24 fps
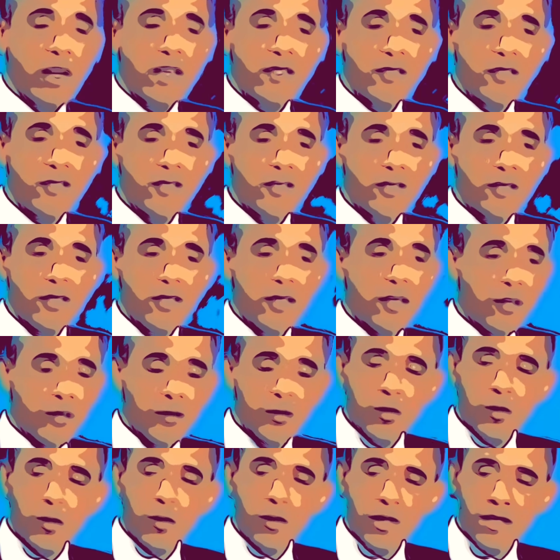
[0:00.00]
What is still
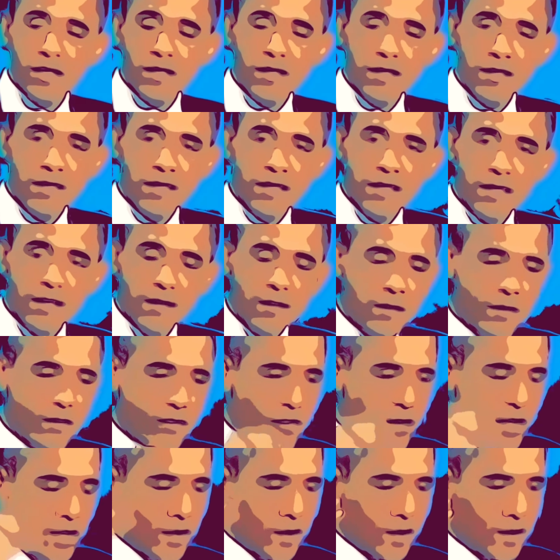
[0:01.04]
true is that
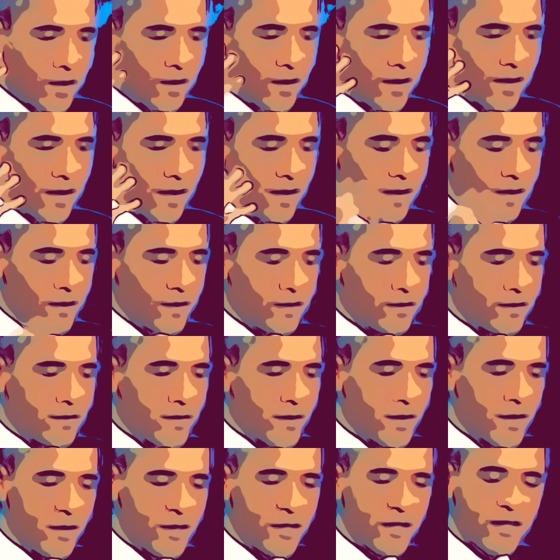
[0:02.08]

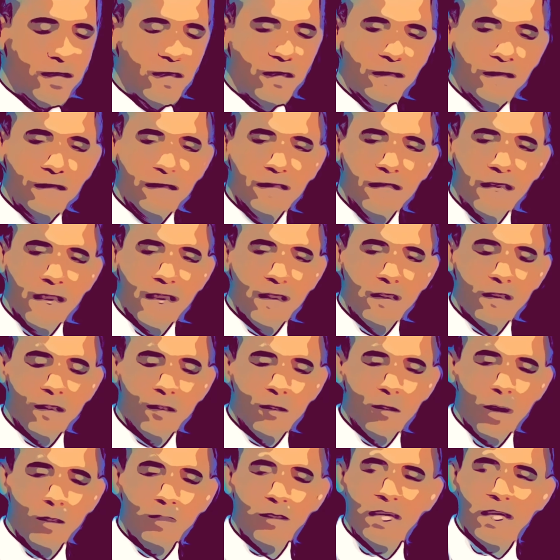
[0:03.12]
there's still kind of
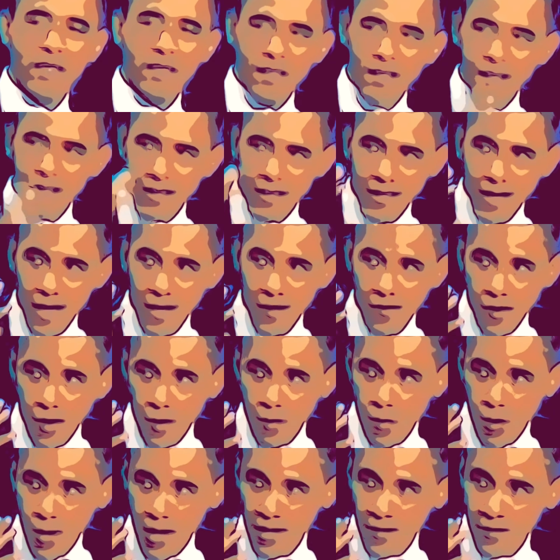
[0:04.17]
a reptilian side of
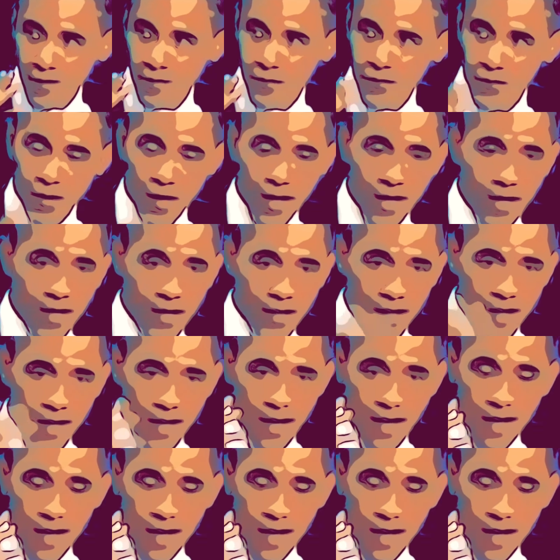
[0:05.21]
our brain, right?